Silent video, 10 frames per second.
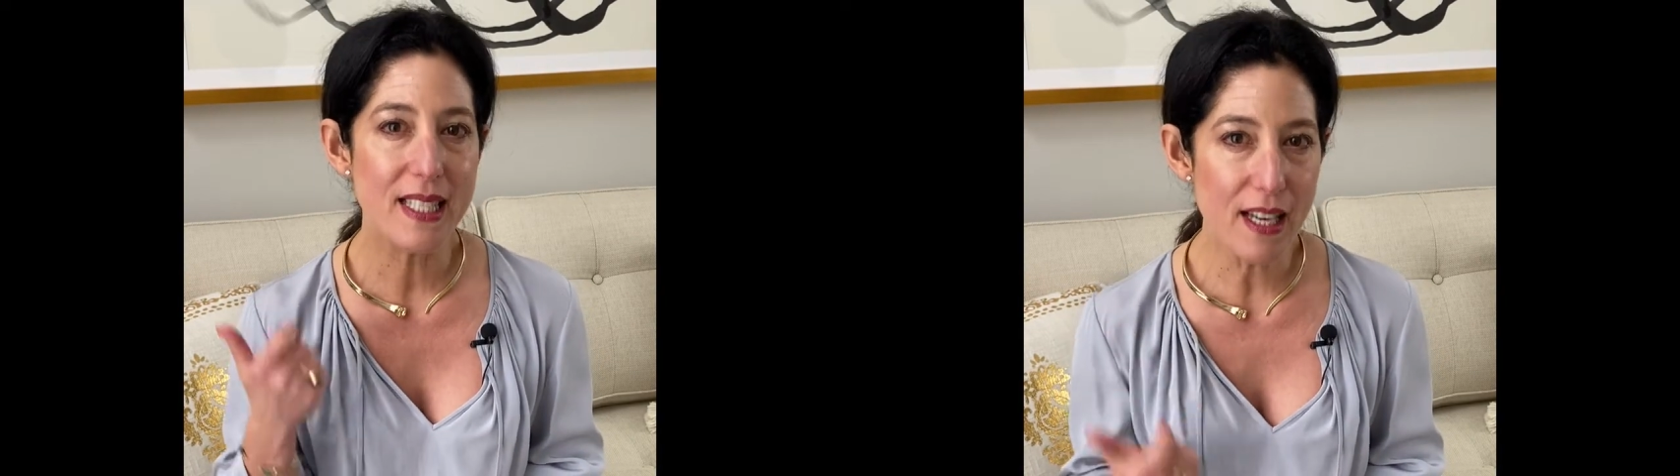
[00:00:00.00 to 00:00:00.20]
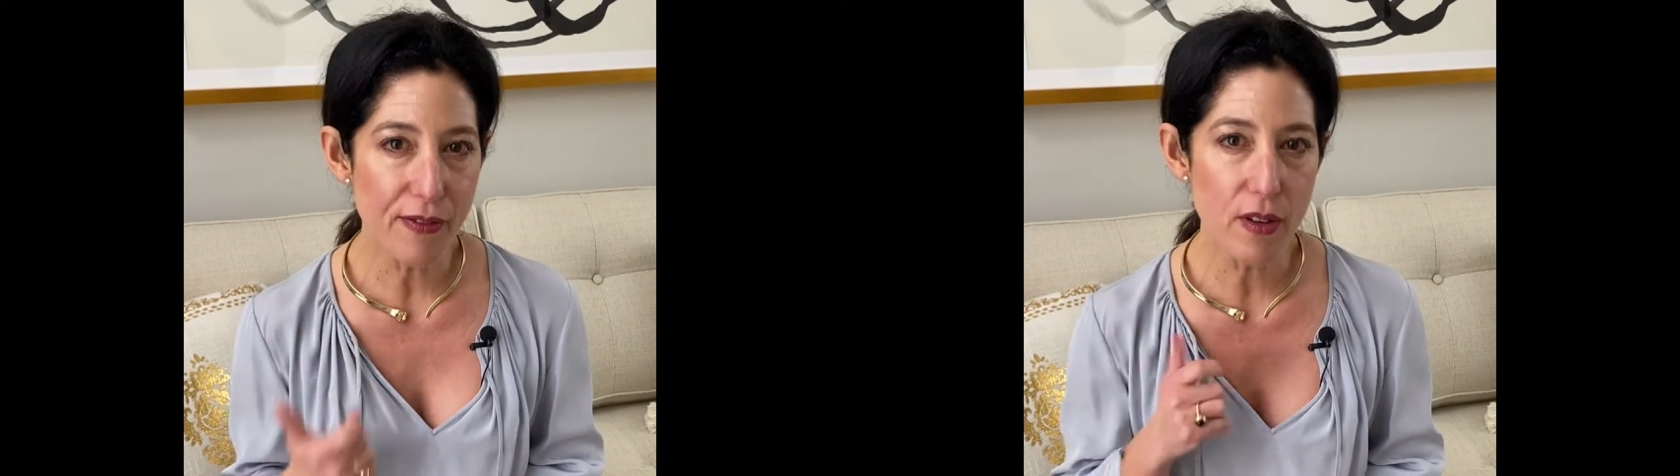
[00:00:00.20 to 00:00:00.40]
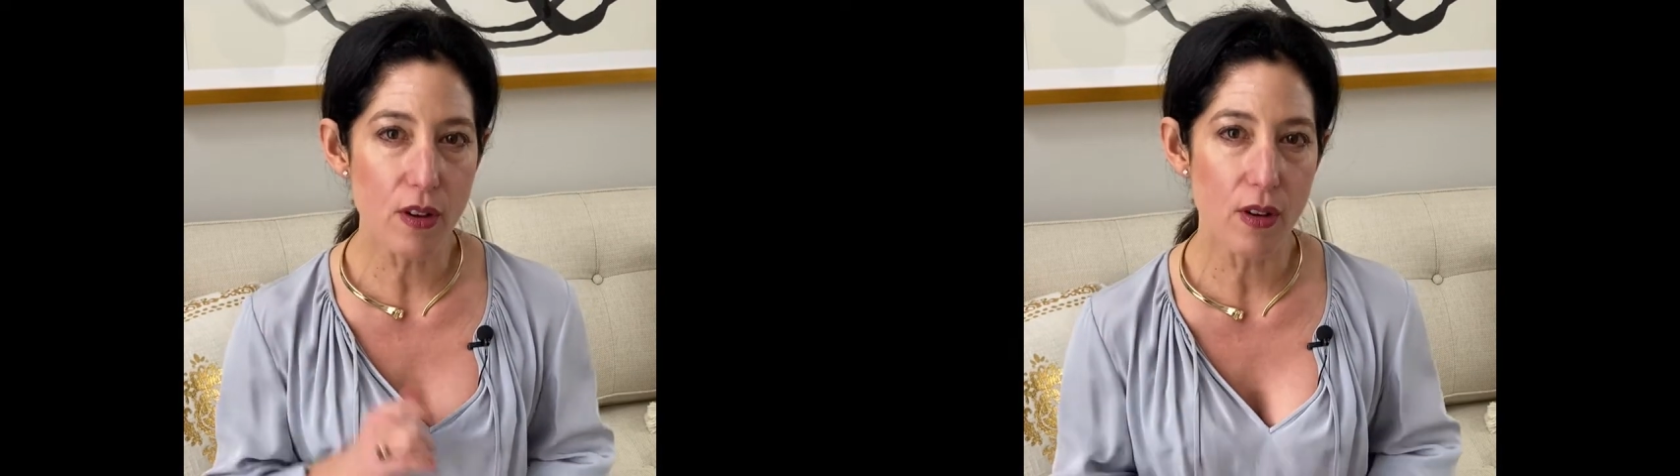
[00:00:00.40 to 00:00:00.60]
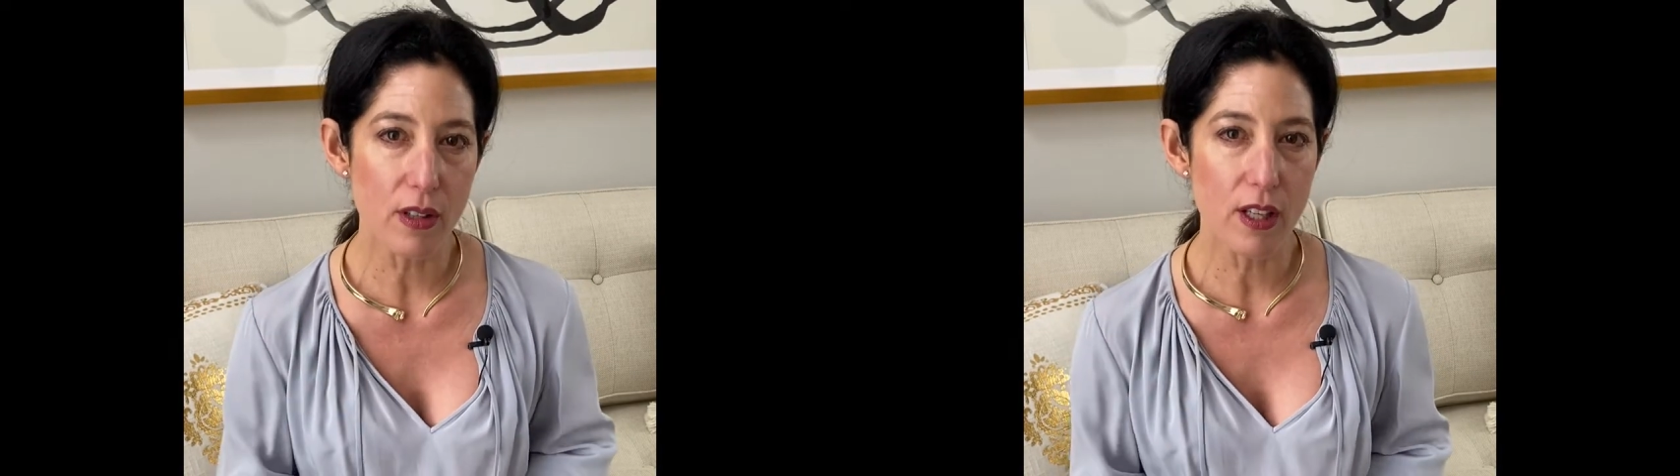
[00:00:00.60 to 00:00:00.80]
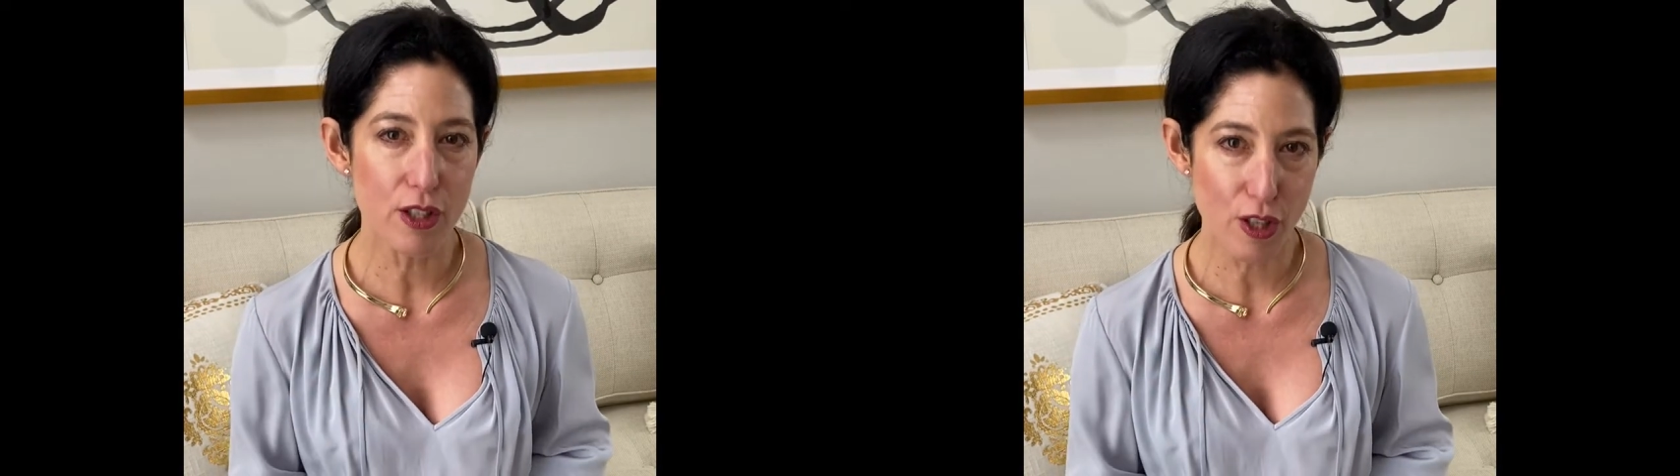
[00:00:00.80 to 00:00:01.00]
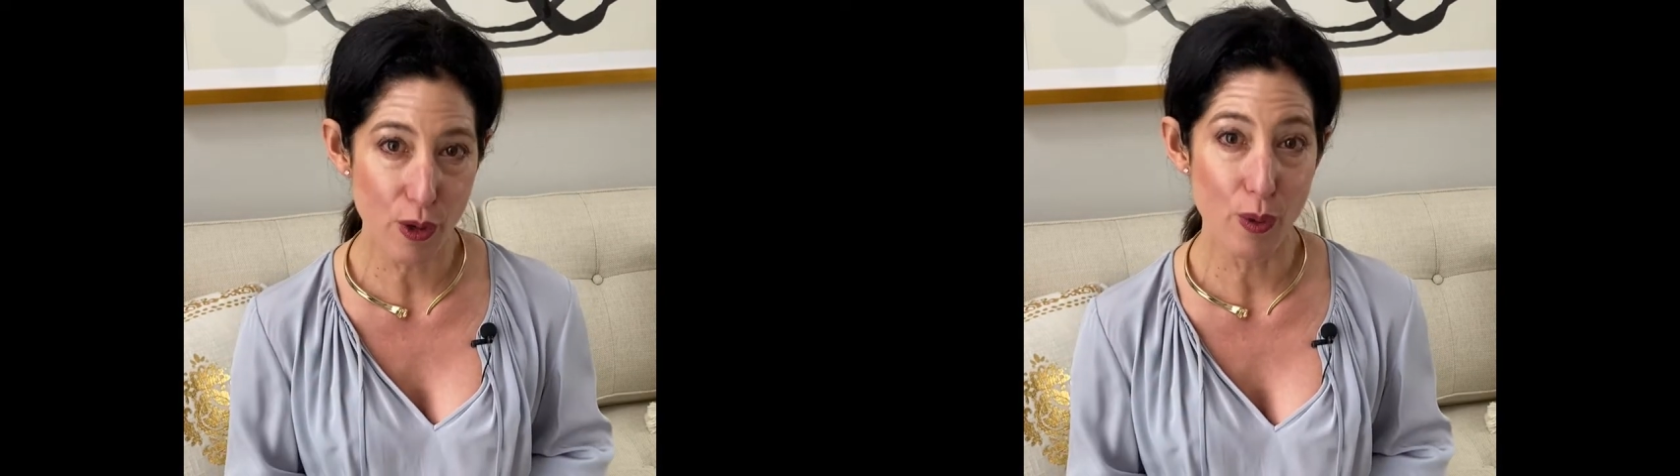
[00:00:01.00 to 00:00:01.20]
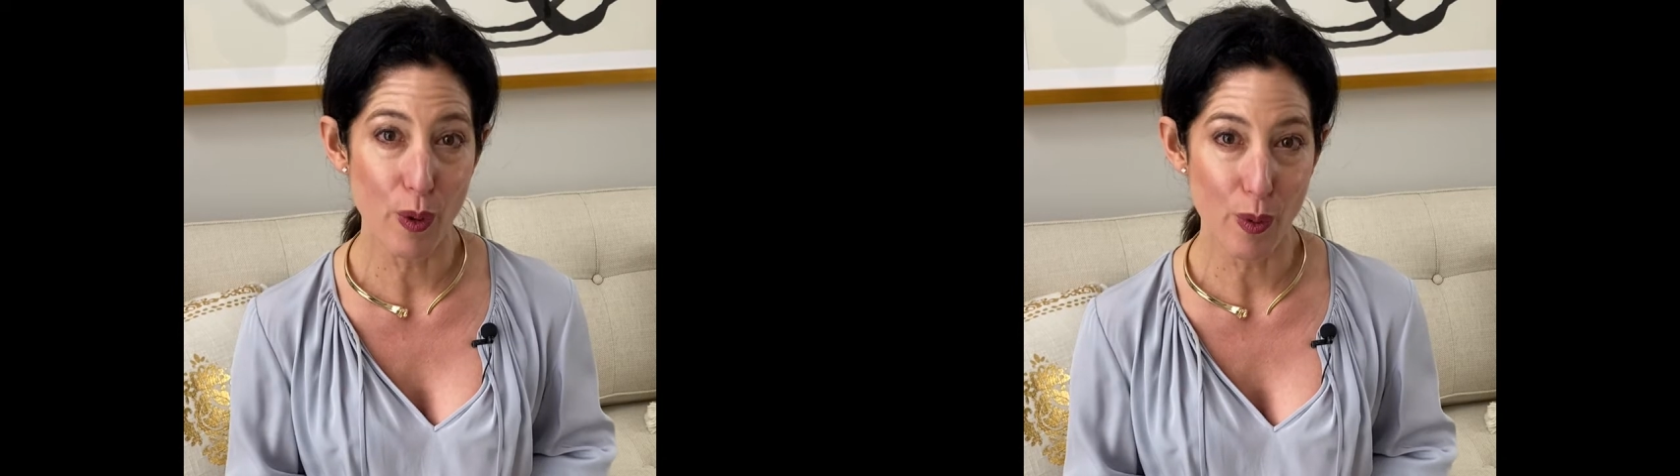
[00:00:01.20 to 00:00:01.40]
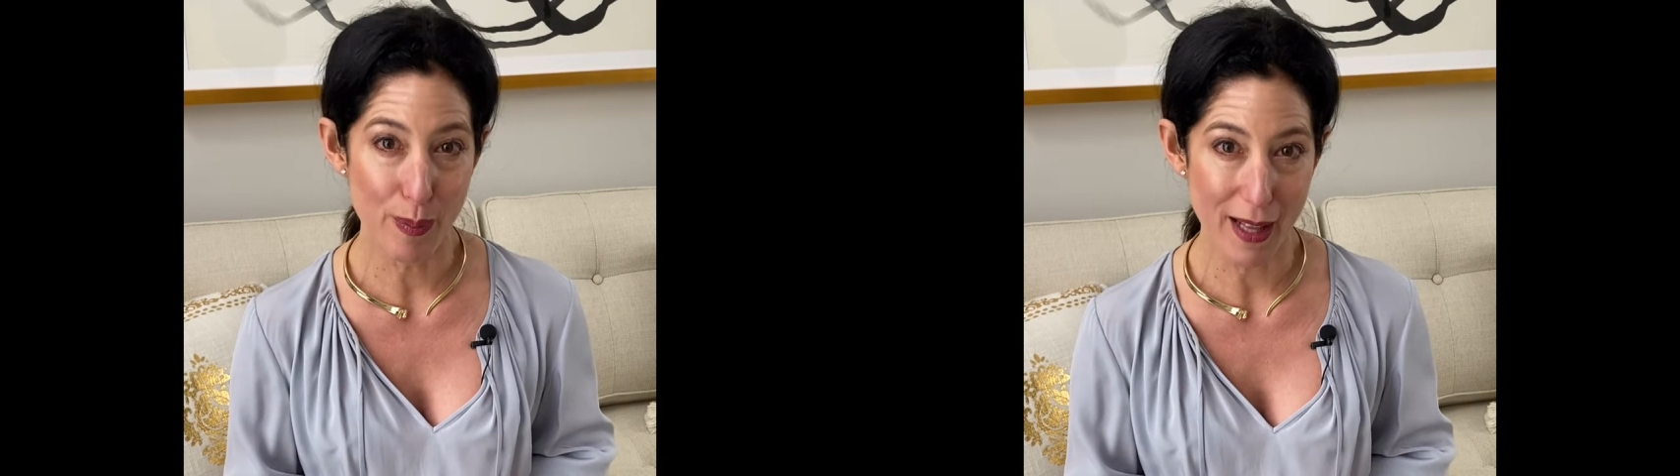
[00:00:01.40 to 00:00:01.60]
difficult to
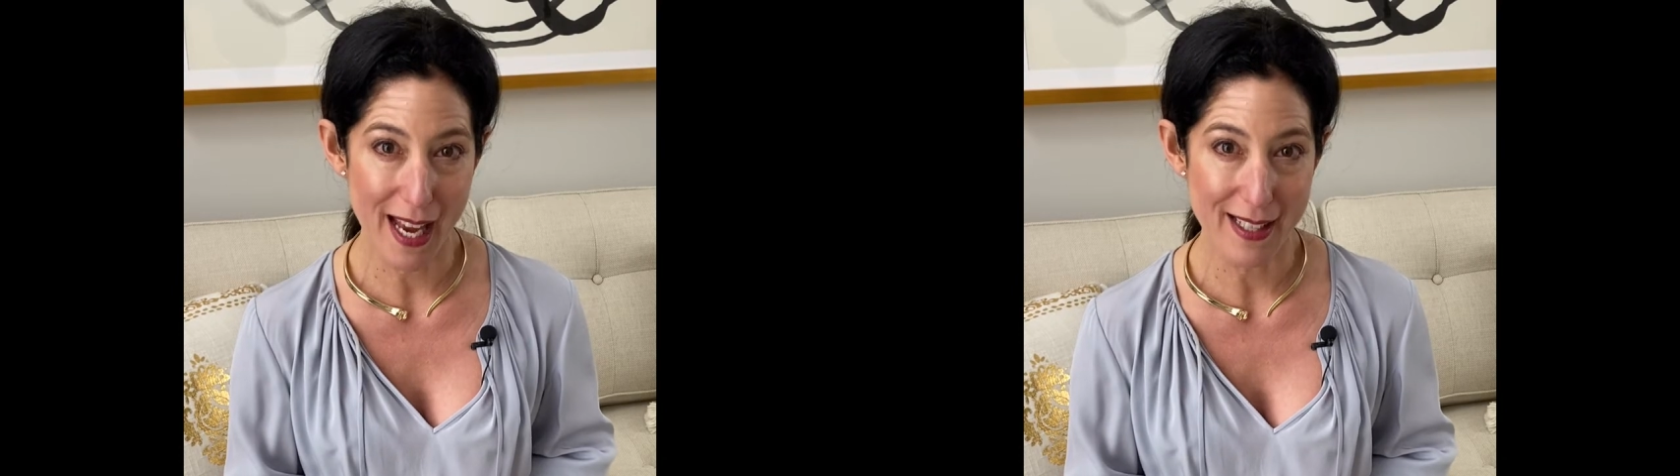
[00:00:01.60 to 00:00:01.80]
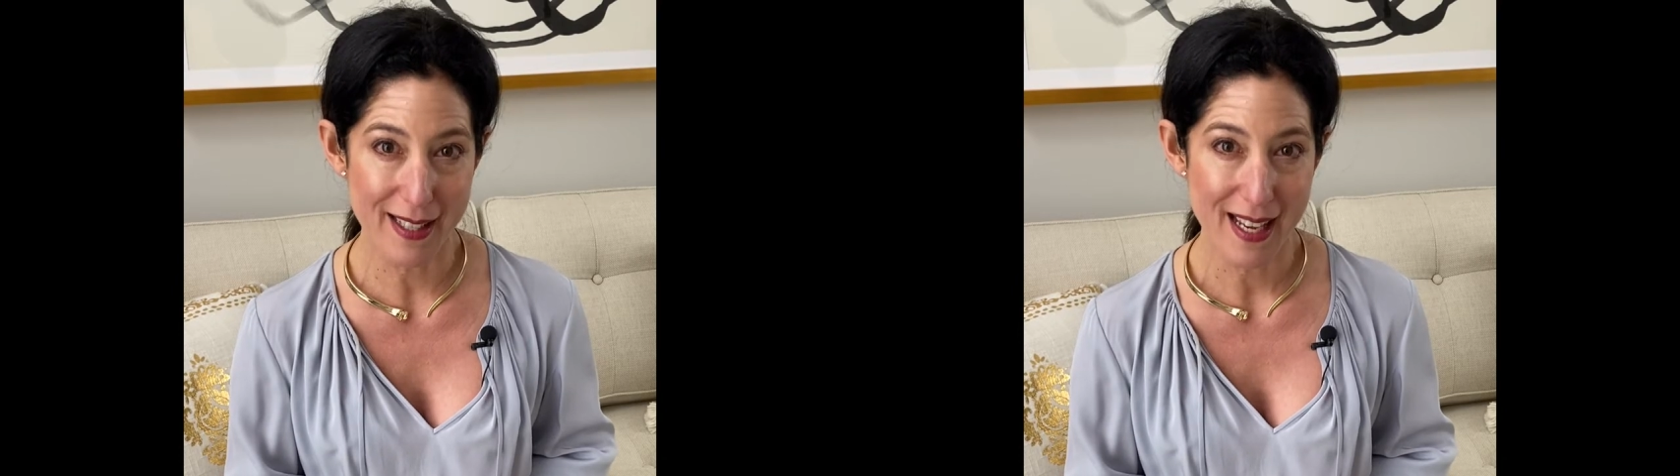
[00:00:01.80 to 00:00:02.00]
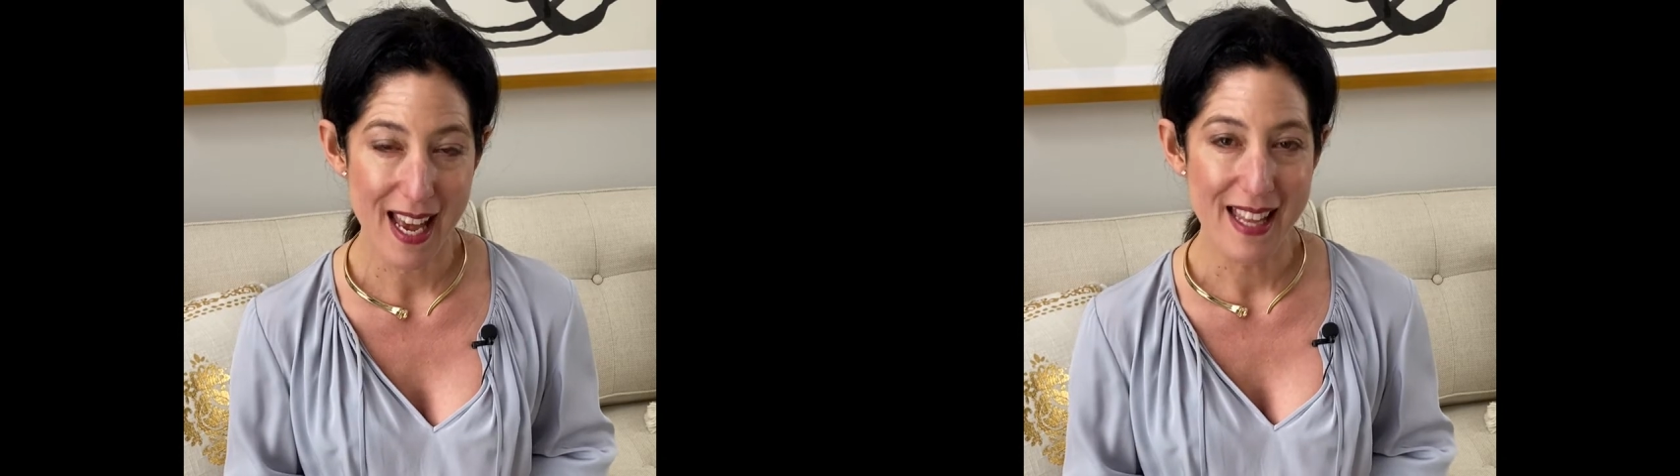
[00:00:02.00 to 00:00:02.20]
replace?